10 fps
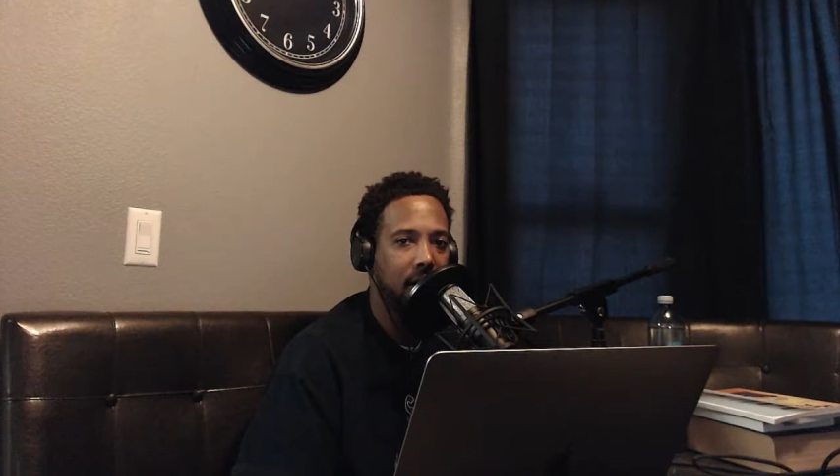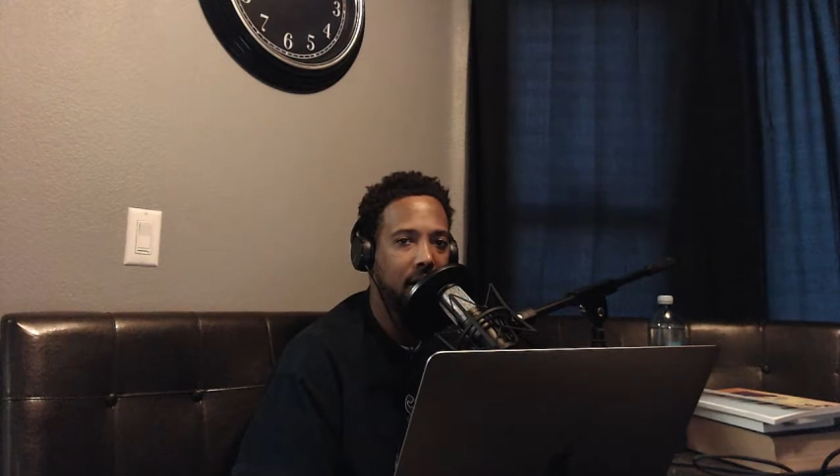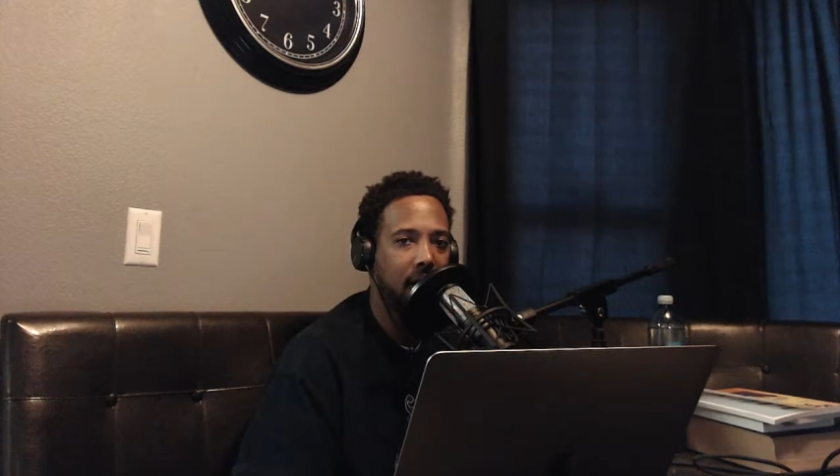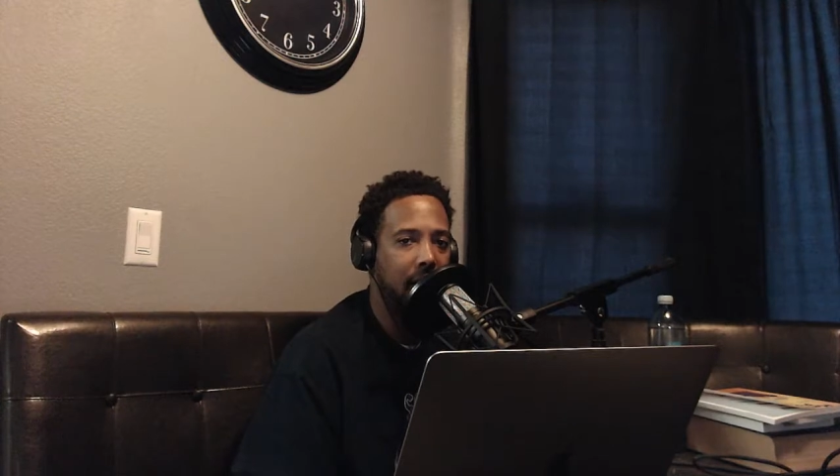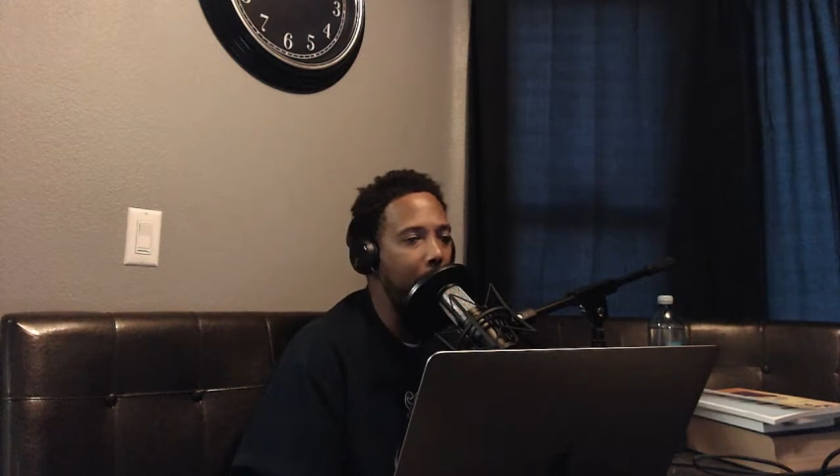
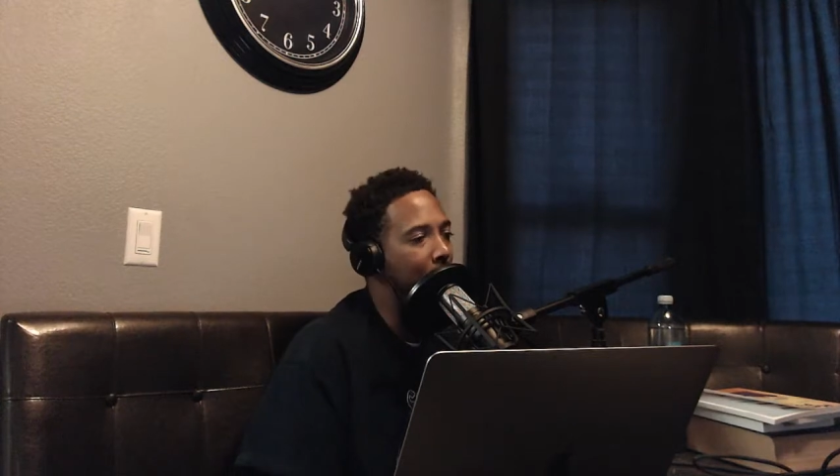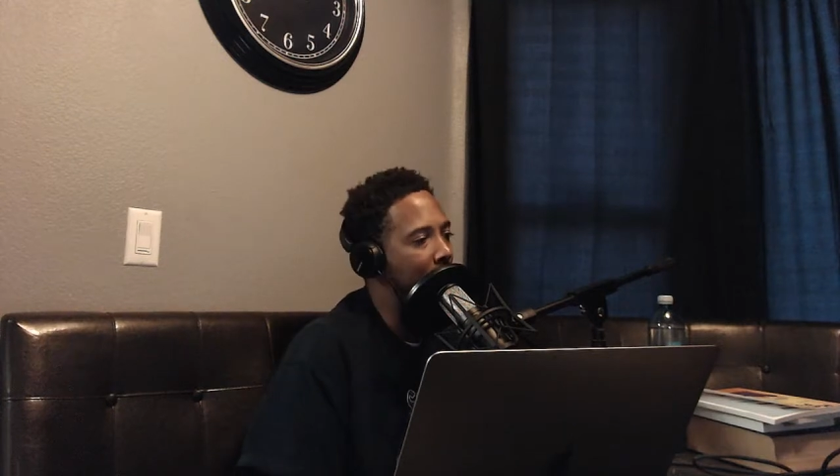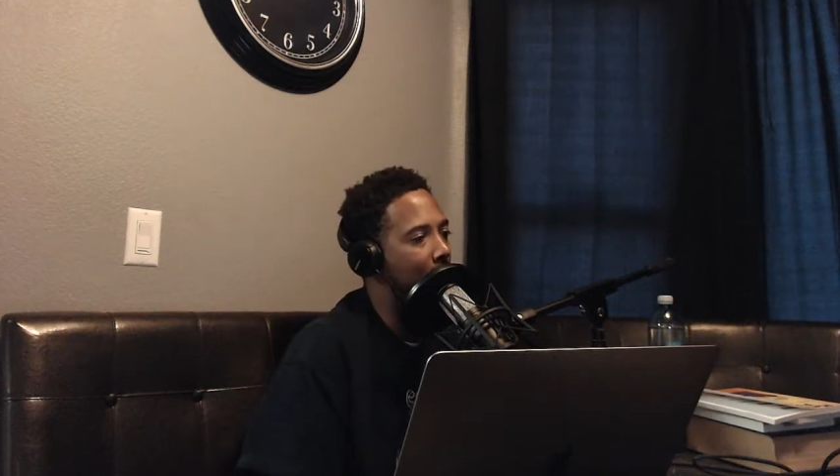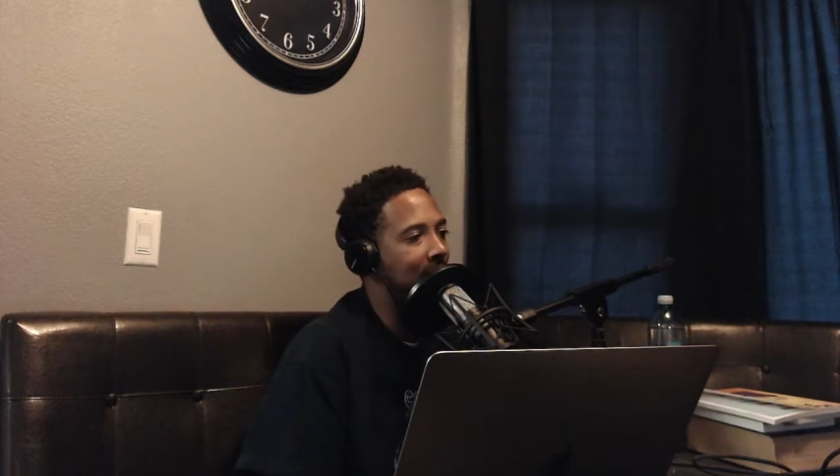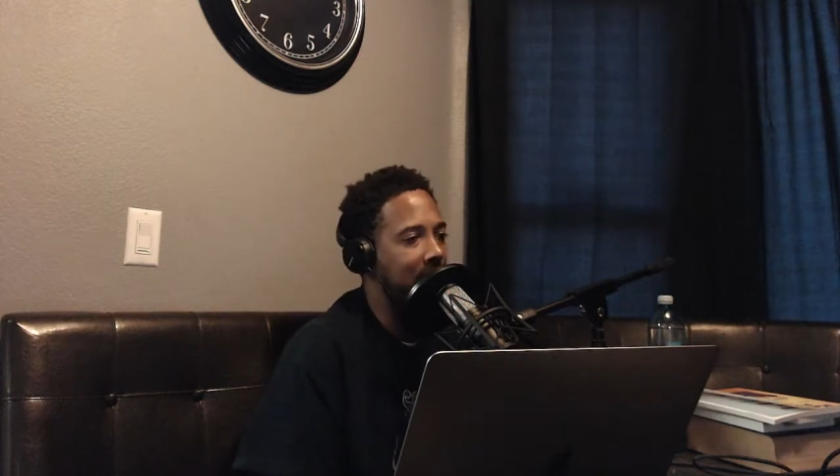And I'm
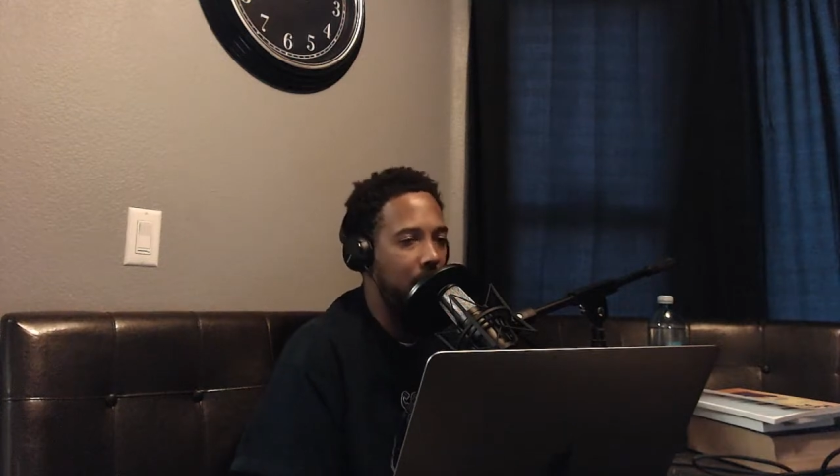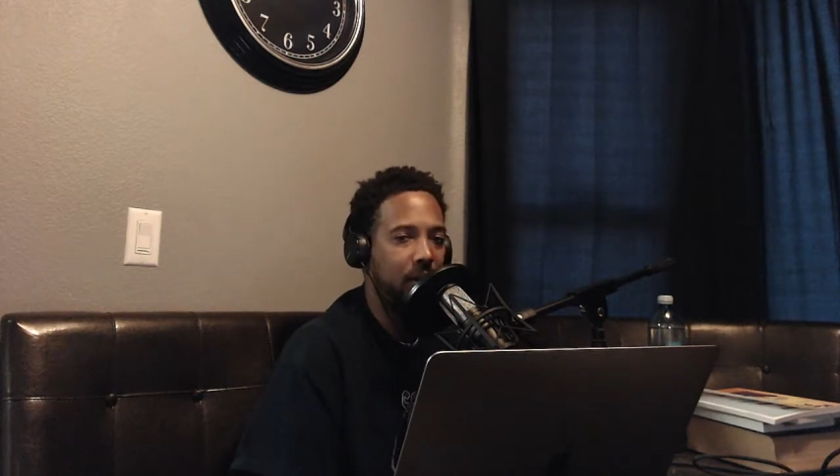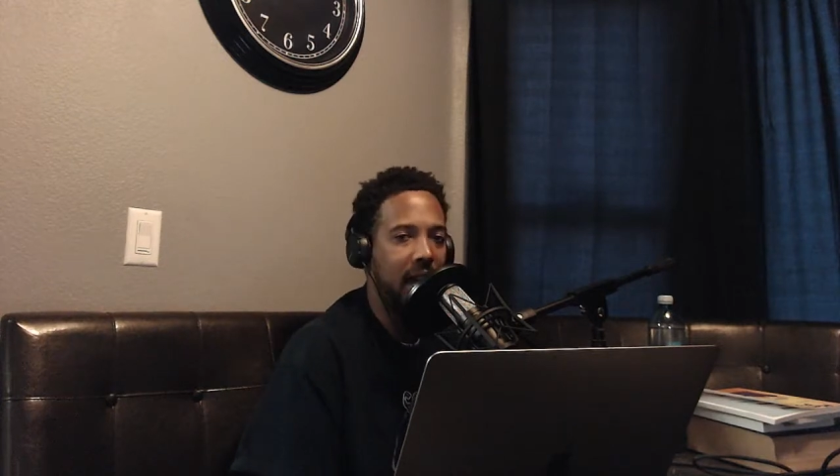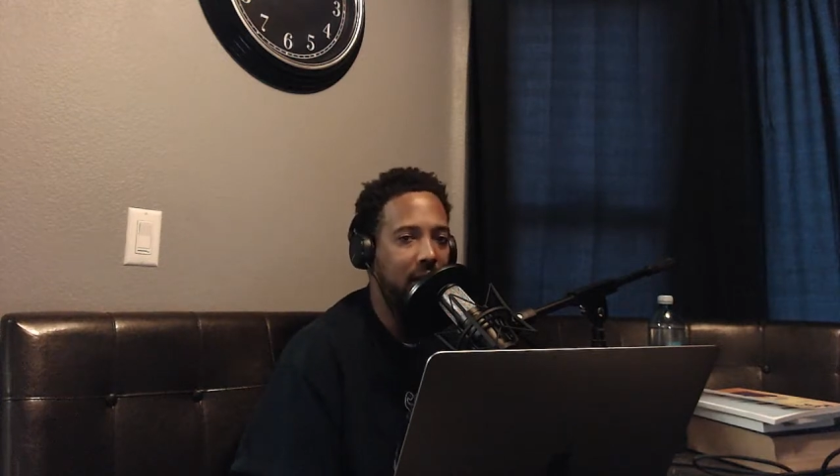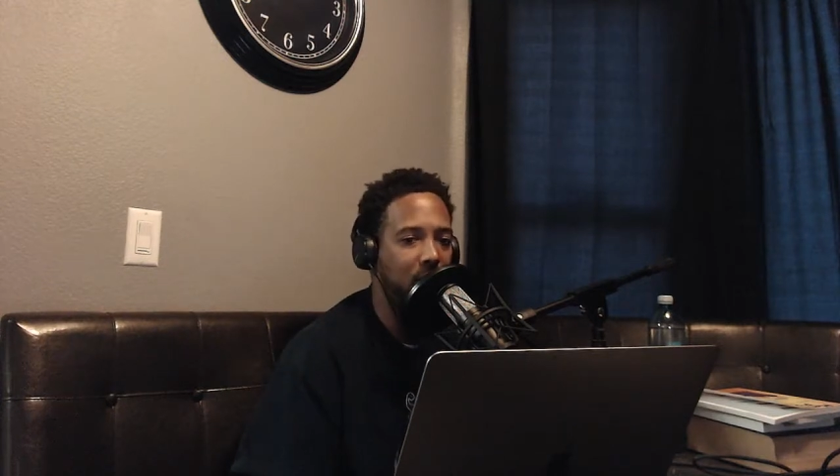putting myself
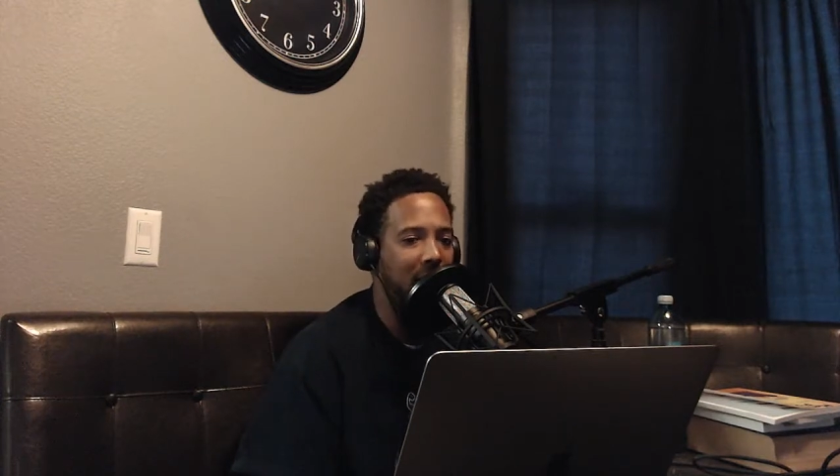in that too.